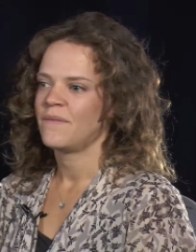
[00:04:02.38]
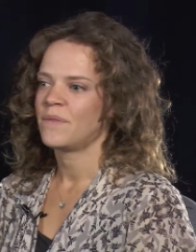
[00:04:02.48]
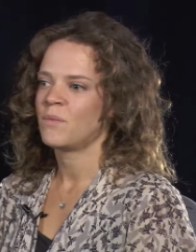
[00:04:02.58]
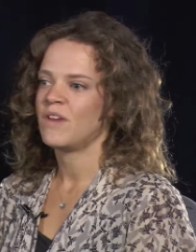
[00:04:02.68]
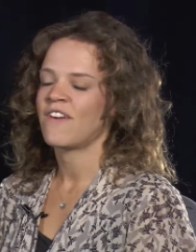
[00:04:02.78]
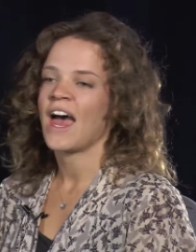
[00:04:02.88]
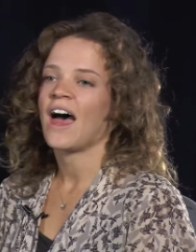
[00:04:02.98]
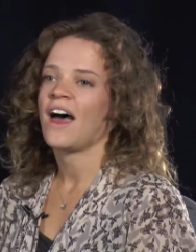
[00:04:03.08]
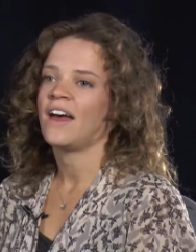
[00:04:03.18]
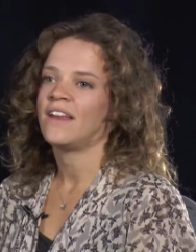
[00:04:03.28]
We've
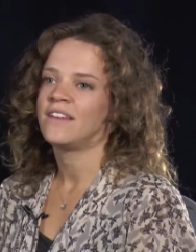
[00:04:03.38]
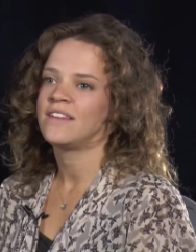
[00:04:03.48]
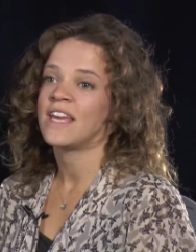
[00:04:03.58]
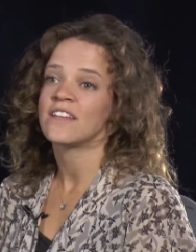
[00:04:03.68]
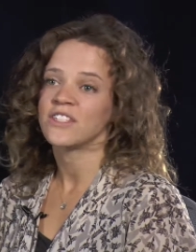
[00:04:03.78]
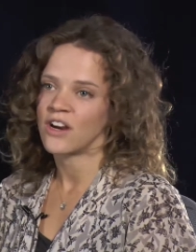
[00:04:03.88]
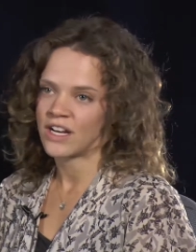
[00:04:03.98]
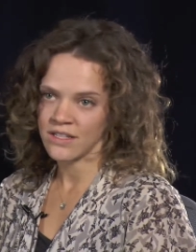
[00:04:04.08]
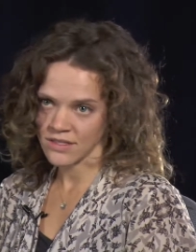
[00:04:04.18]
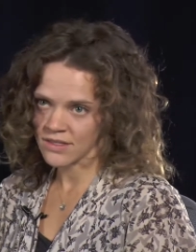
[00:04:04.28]
had guest
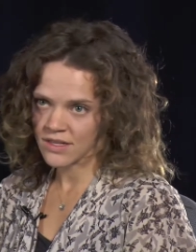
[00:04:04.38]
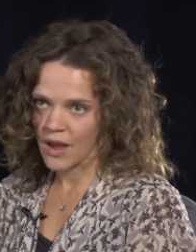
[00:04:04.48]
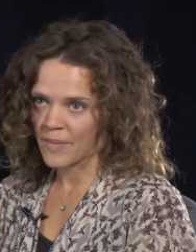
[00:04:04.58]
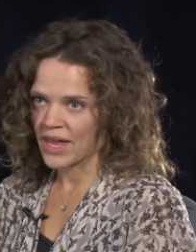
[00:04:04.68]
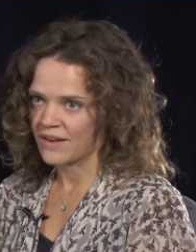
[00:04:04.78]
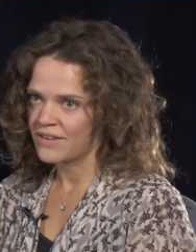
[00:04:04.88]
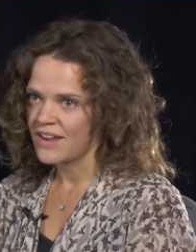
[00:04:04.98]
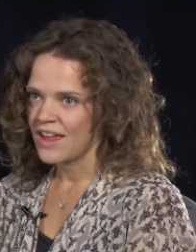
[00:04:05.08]
artists come in,